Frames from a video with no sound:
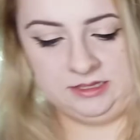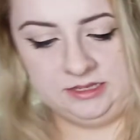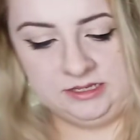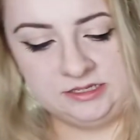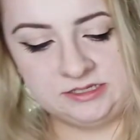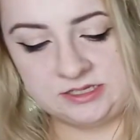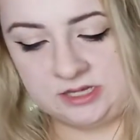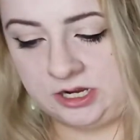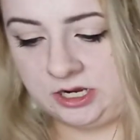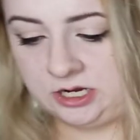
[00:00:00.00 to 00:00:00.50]

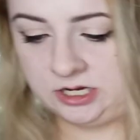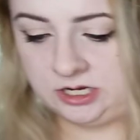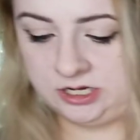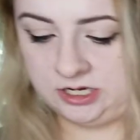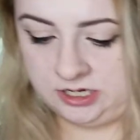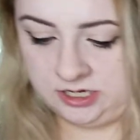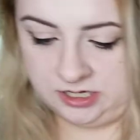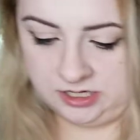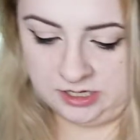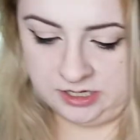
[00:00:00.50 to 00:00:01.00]
These
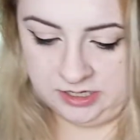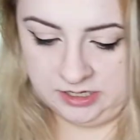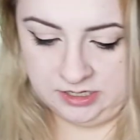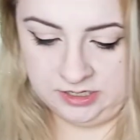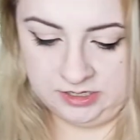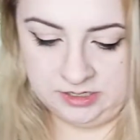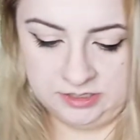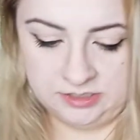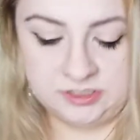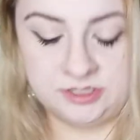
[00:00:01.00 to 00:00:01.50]
are
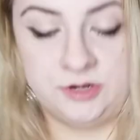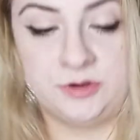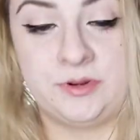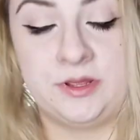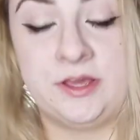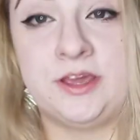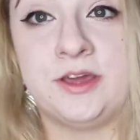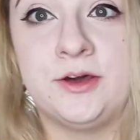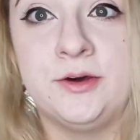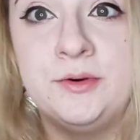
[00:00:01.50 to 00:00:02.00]

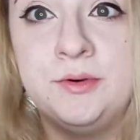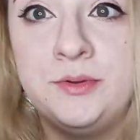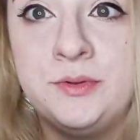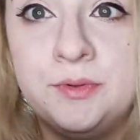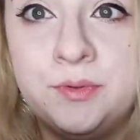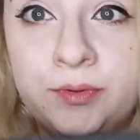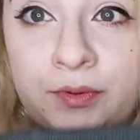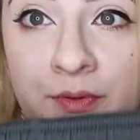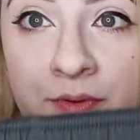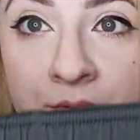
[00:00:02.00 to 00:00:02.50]
Toad & Co.,
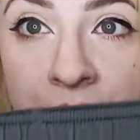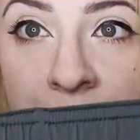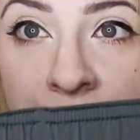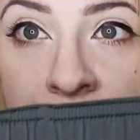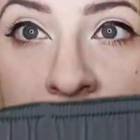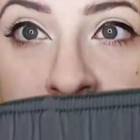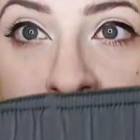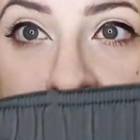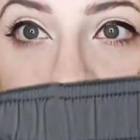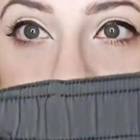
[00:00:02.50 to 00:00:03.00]

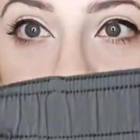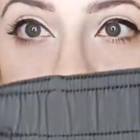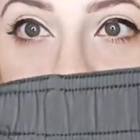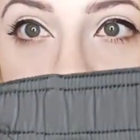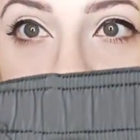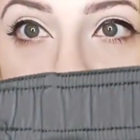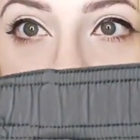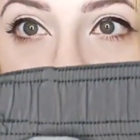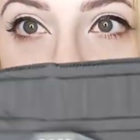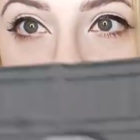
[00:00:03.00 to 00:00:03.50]

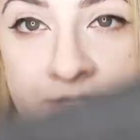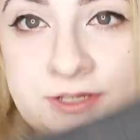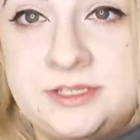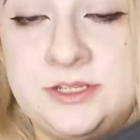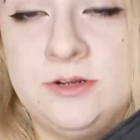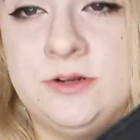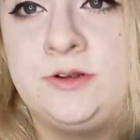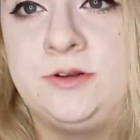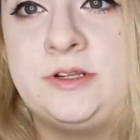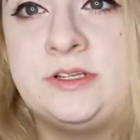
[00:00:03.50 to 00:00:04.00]

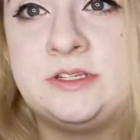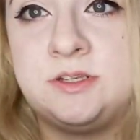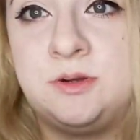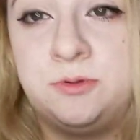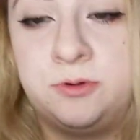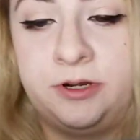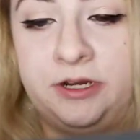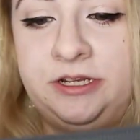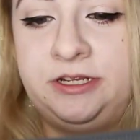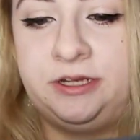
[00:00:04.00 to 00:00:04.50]
also known as
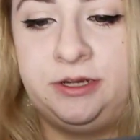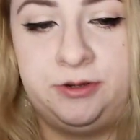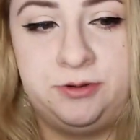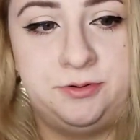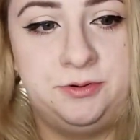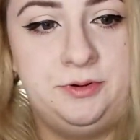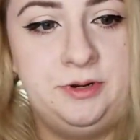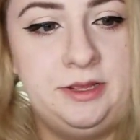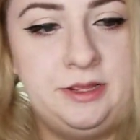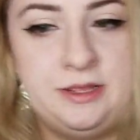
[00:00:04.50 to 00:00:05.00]
Horny
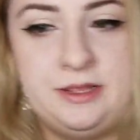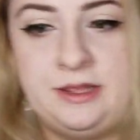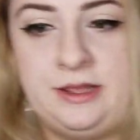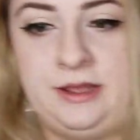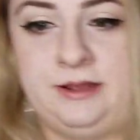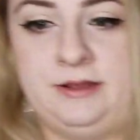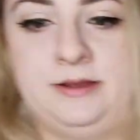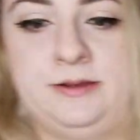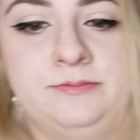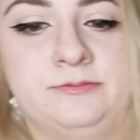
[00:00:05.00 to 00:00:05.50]
Toad,
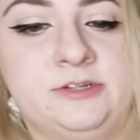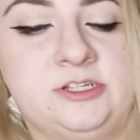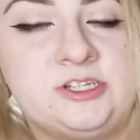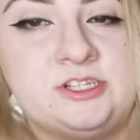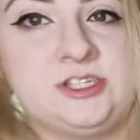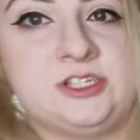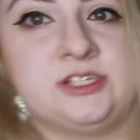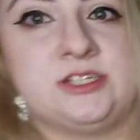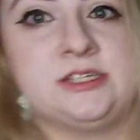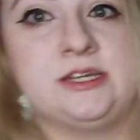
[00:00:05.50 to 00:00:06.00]
um, which
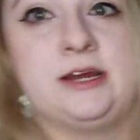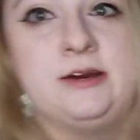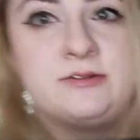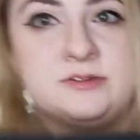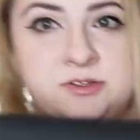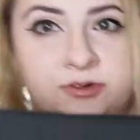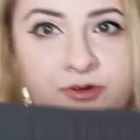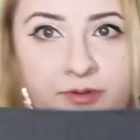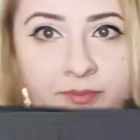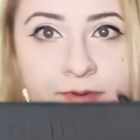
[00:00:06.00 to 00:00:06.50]
is just an
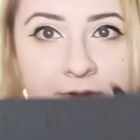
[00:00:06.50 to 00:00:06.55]
outdoor